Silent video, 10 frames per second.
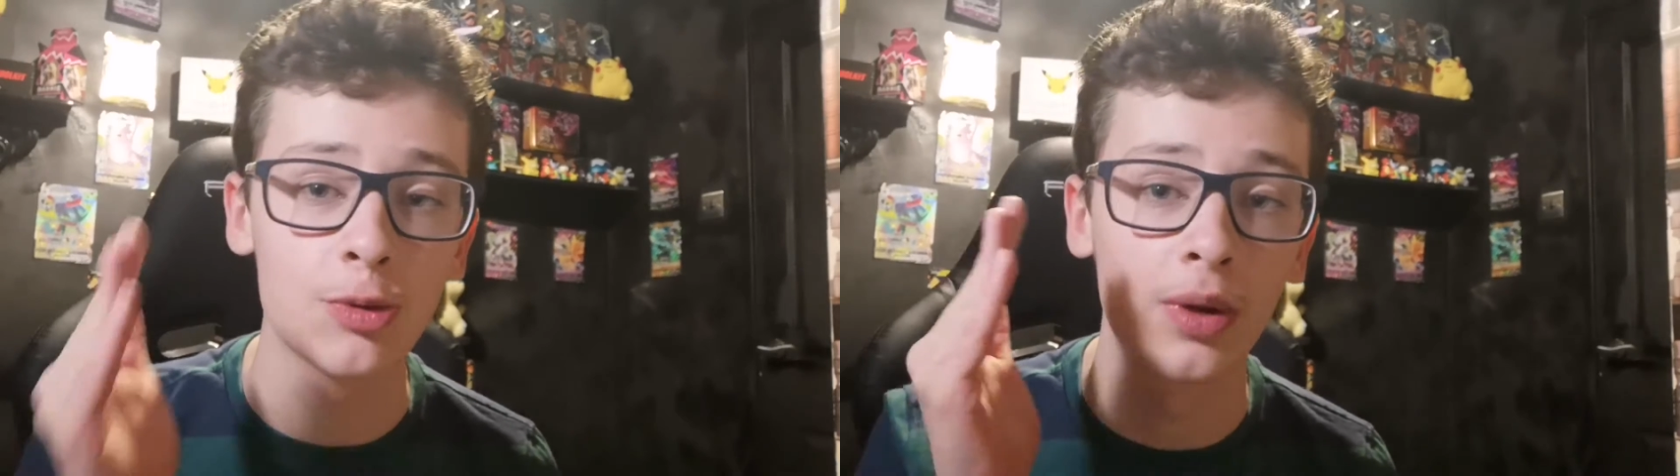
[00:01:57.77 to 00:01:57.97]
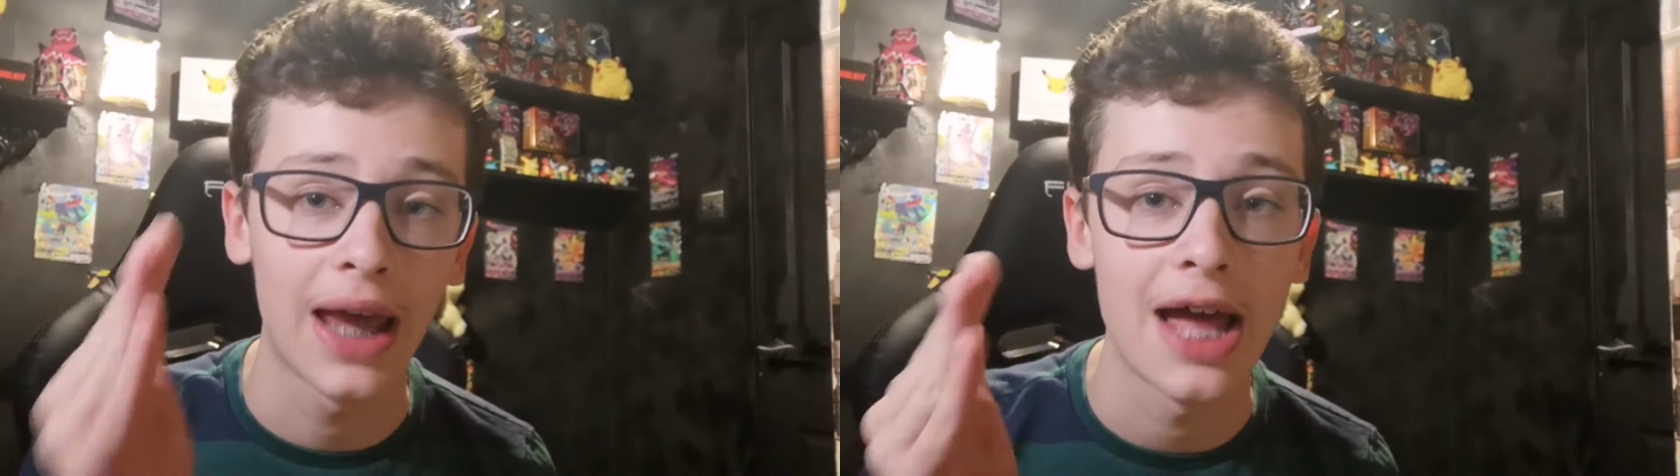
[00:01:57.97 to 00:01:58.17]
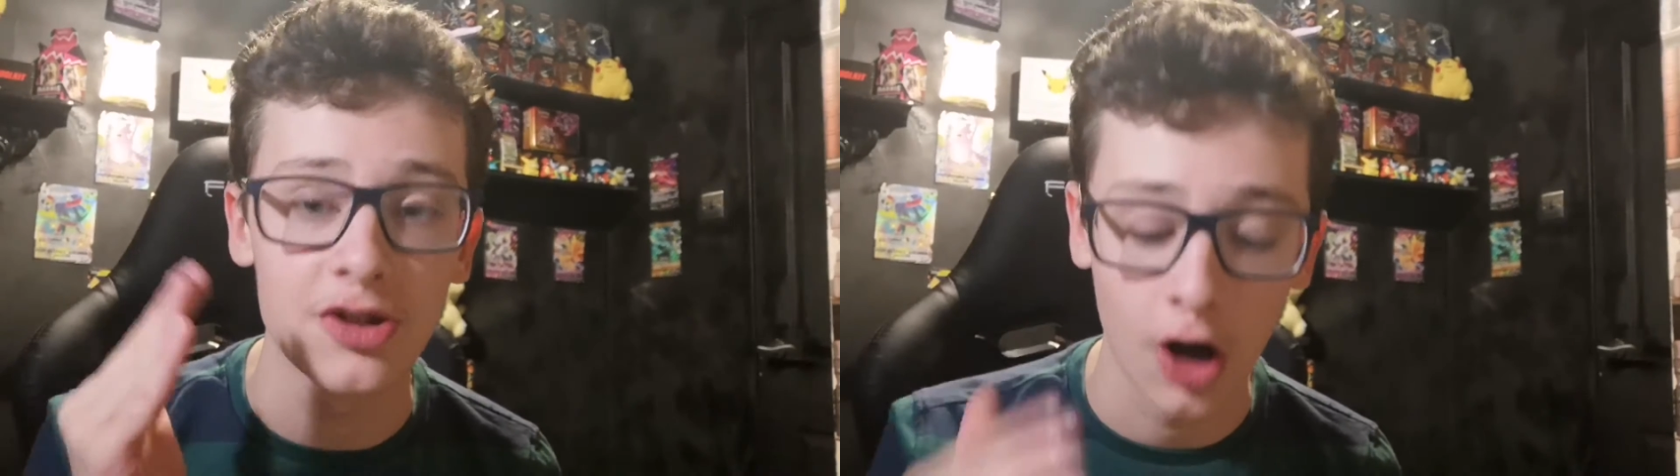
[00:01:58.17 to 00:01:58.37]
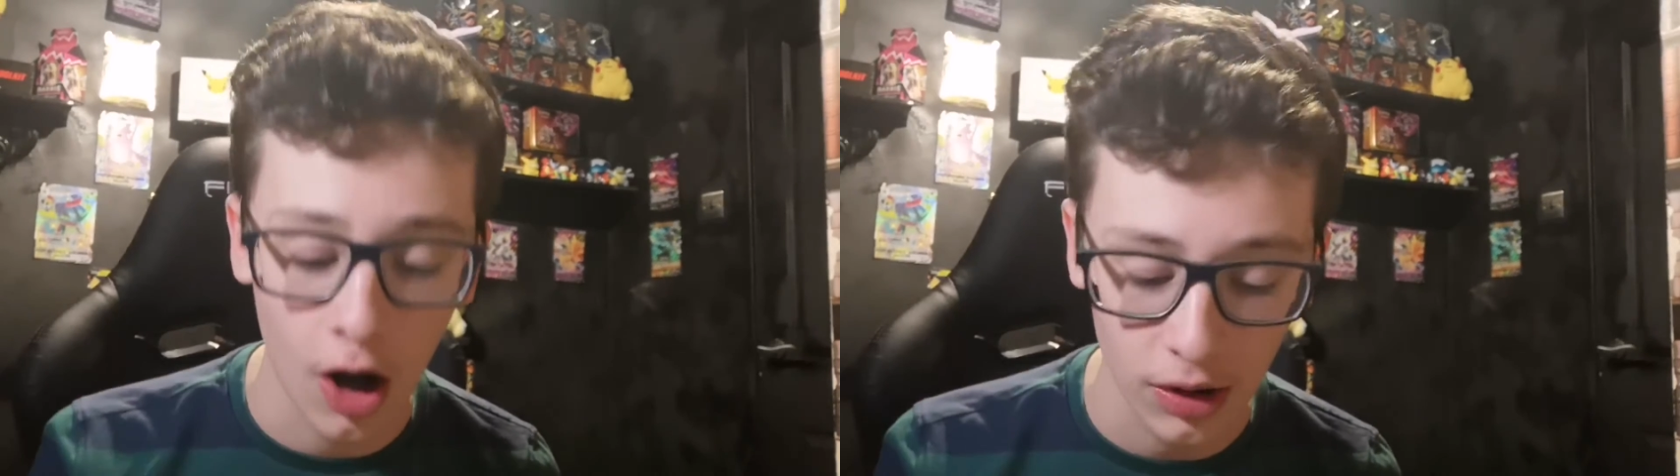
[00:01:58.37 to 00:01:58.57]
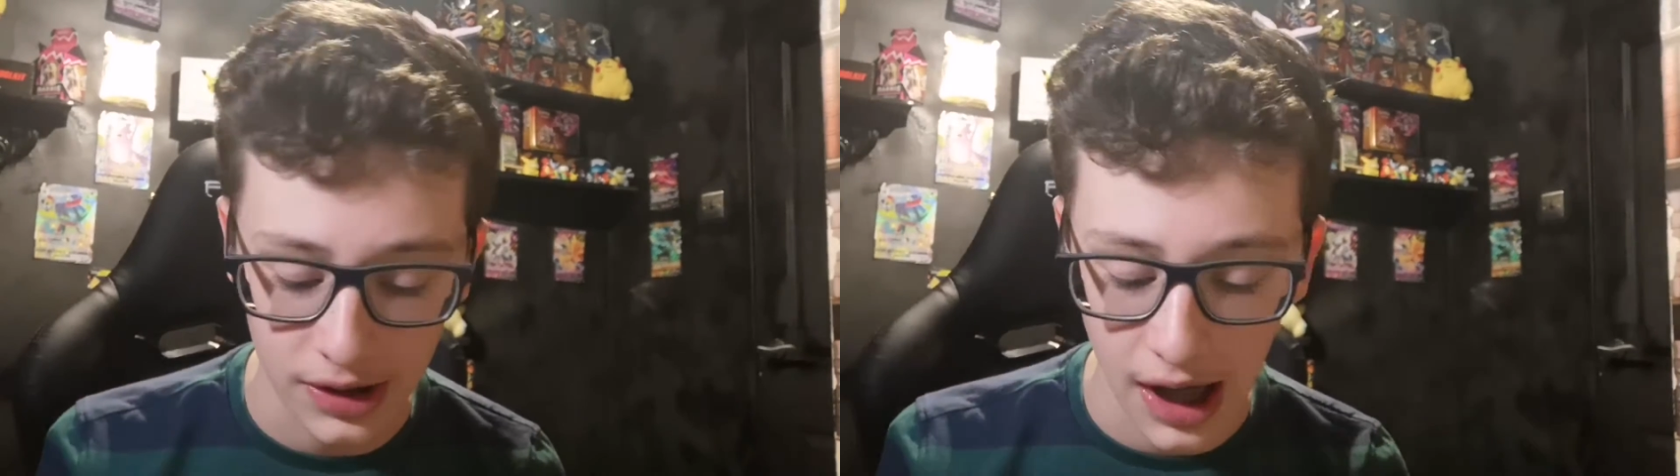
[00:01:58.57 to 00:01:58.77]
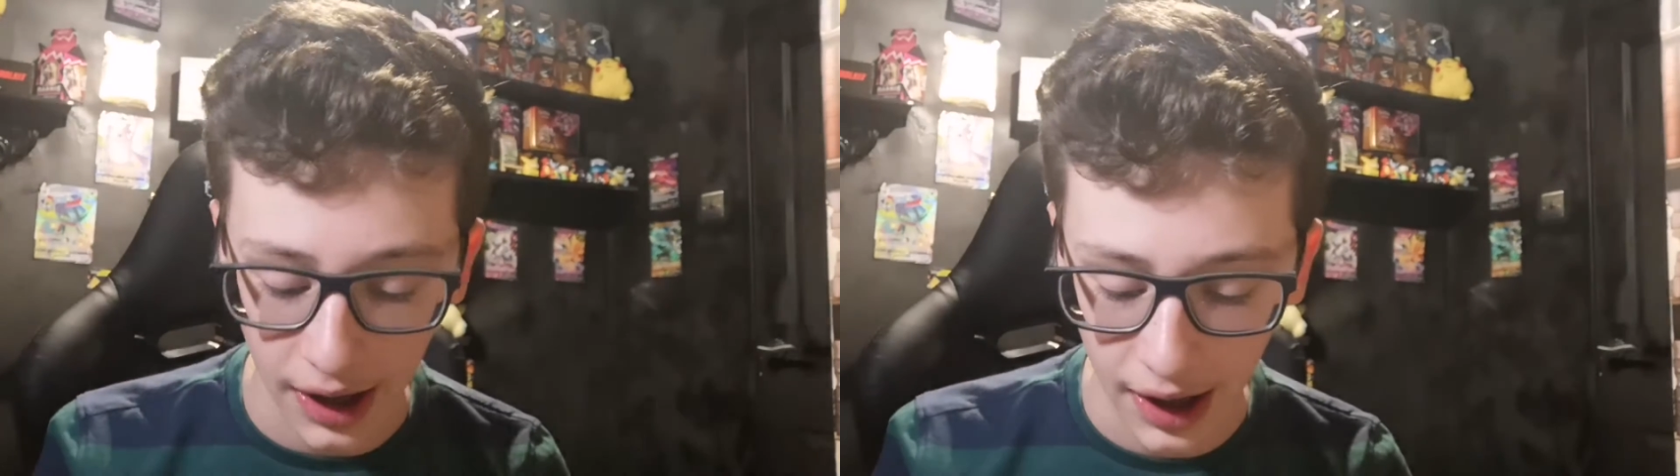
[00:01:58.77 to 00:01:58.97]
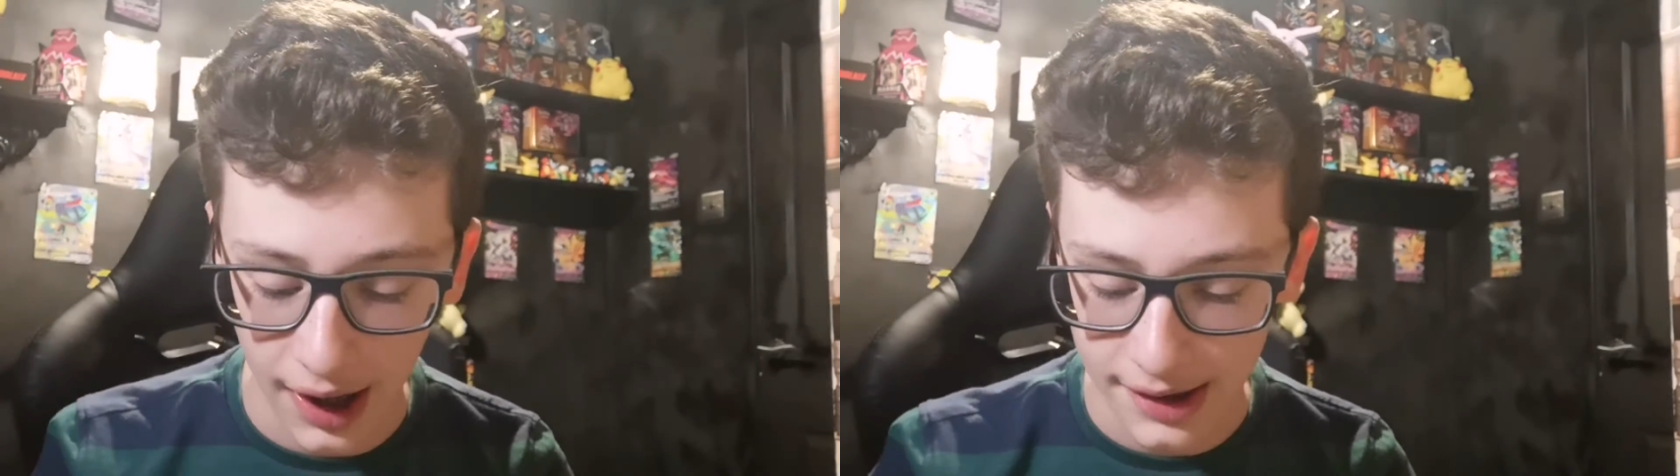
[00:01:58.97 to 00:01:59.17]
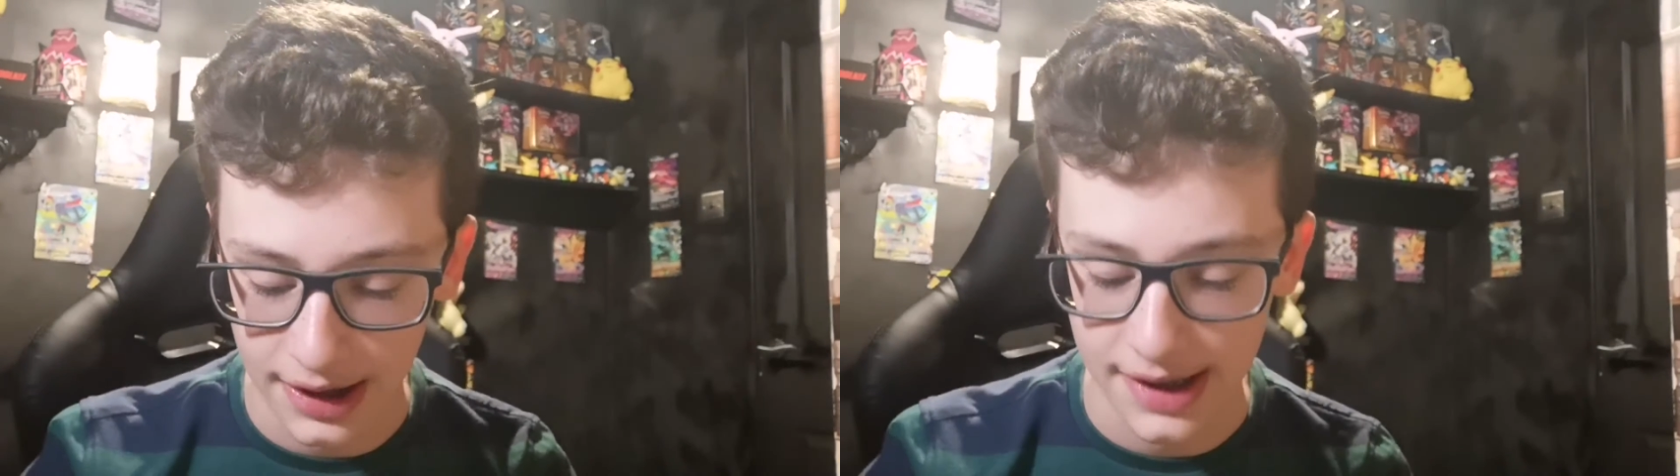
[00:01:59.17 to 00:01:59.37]
We'll get to alt art
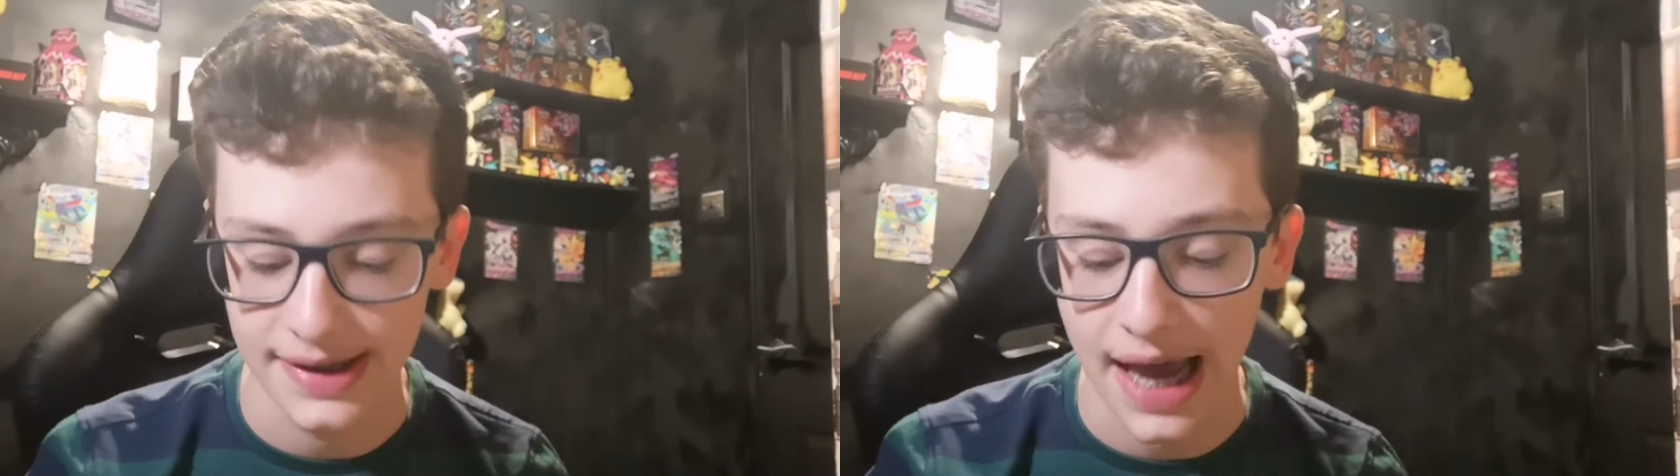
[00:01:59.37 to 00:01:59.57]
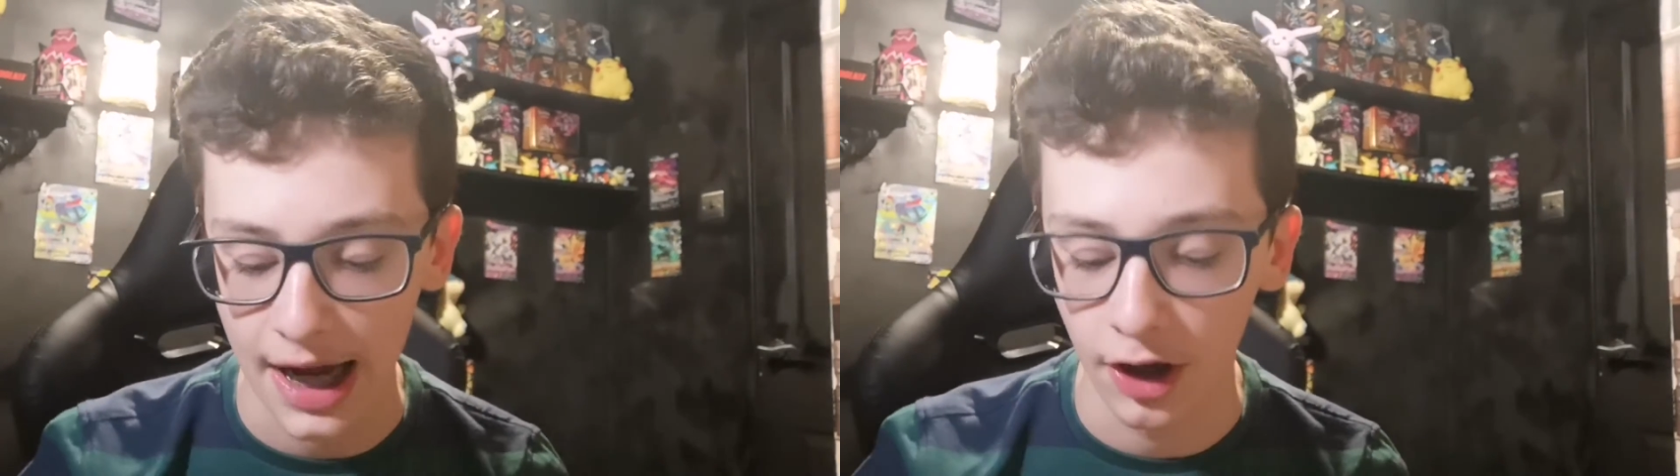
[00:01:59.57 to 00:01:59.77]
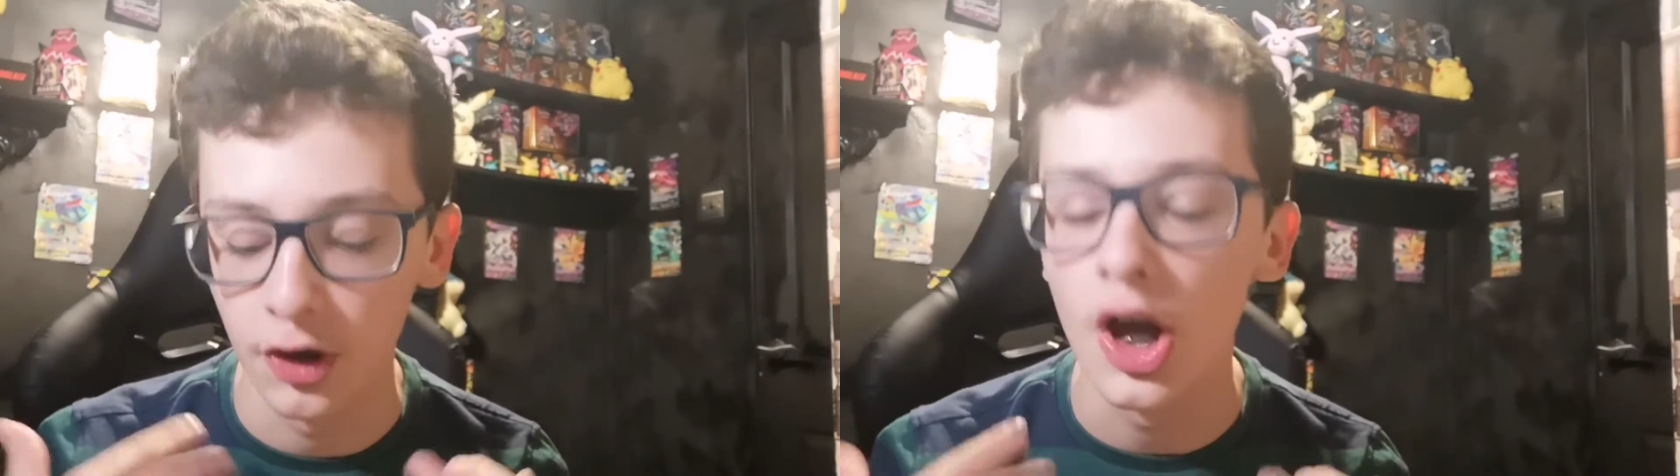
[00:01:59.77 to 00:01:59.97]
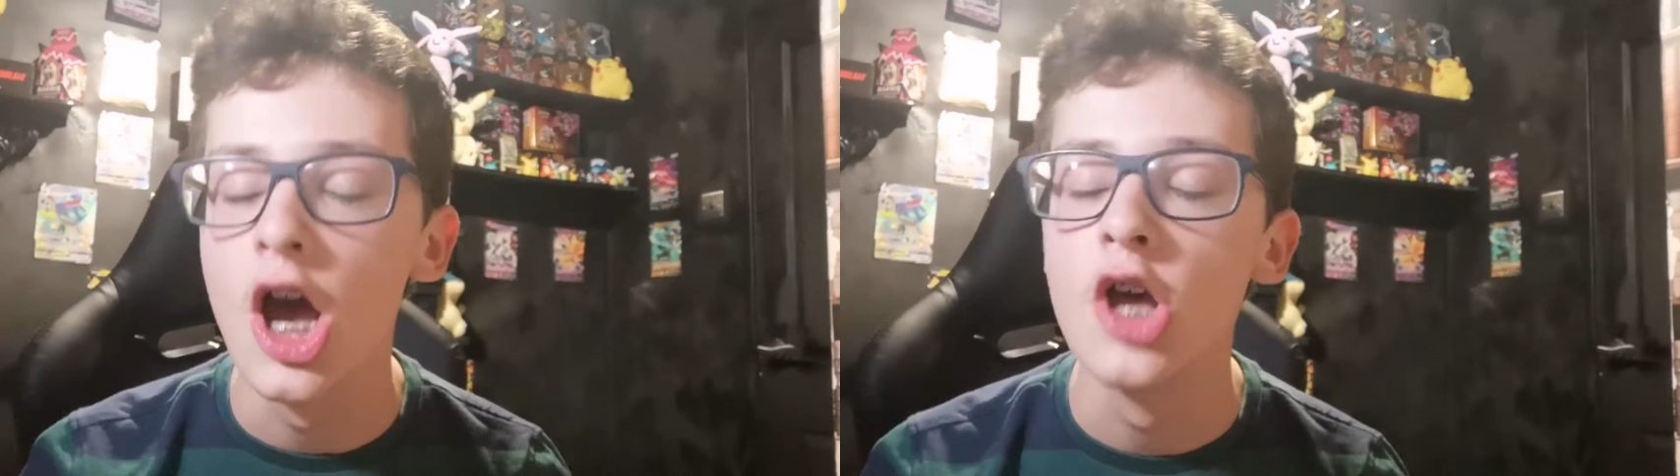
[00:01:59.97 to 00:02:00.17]
cards in a second.